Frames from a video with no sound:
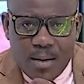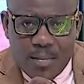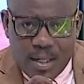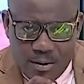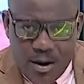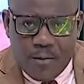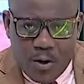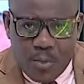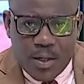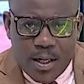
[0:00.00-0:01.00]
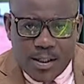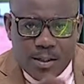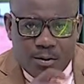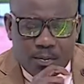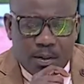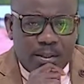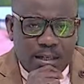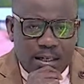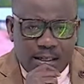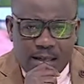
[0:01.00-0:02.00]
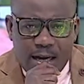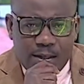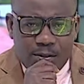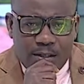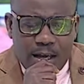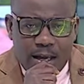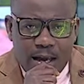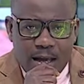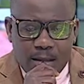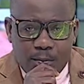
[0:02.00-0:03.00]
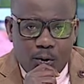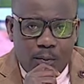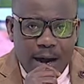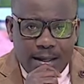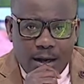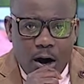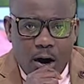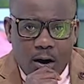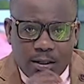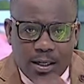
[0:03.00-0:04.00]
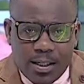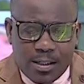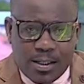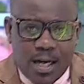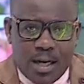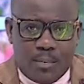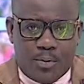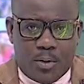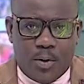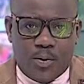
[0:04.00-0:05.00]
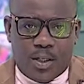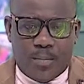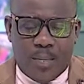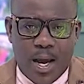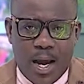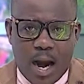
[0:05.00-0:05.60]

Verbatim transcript: But the Graphic Communications Group Limited decided to take the bull by the horn and they started a promotion,